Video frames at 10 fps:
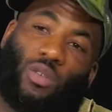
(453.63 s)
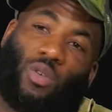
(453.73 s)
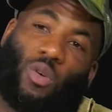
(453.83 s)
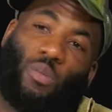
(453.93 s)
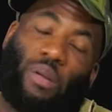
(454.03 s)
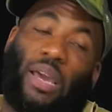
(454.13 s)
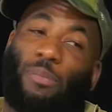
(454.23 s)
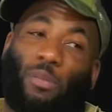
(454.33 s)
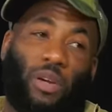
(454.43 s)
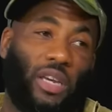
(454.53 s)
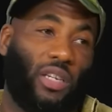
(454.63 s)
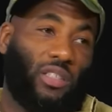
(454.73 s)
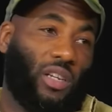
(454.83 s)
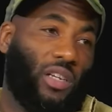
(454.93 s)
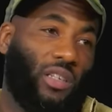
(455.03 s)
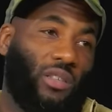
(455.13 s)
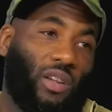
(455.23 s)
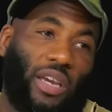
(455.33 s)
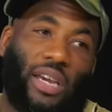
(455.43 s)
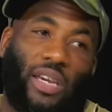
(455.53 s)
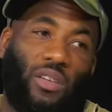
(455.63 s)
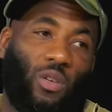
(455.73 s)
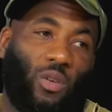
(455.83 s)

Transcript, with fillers: you know, black people had slaves. Like, I ain't